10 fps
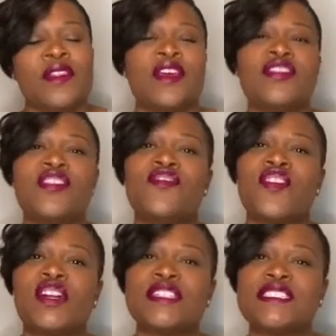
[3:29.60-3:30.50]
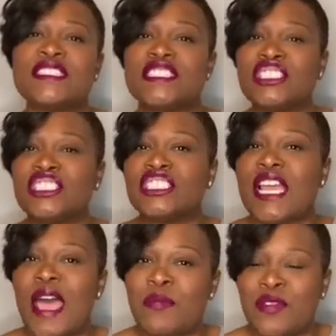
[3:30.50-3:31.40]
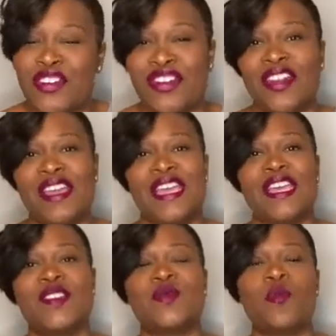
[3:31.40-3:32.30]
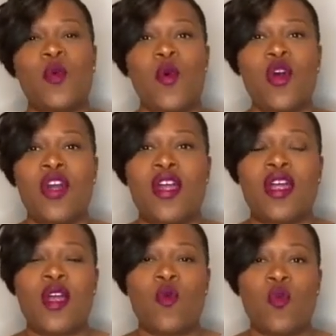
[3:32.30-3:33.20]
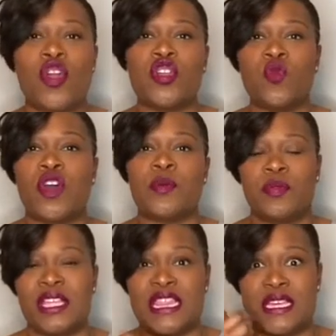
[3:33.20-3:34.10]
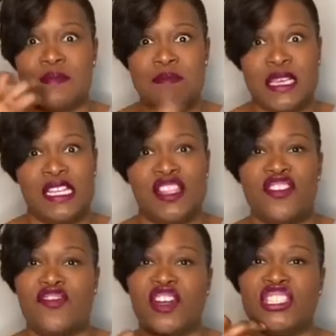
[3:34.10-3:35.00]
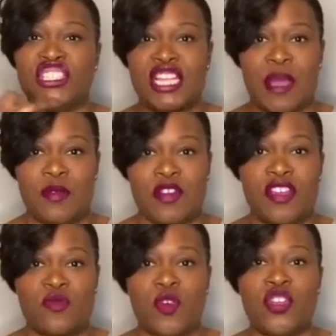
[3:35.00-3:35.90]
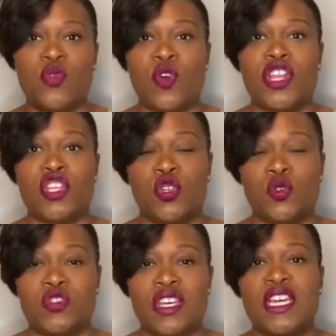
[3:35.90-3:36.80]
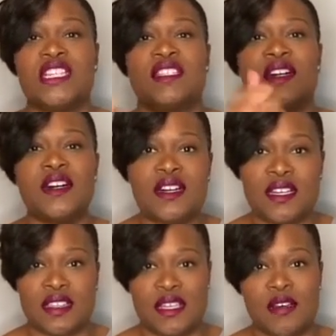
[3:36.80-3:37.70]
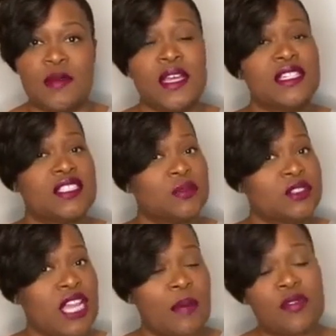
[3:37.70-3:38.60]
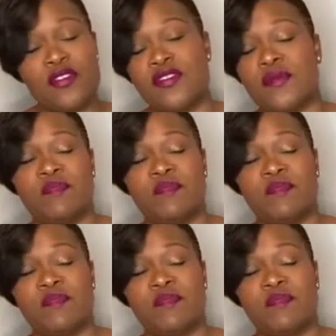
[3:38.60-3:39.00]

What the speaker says: The first chapter is more where you want to put the meat. The first chapter is what you want to use to hook them. Some chapters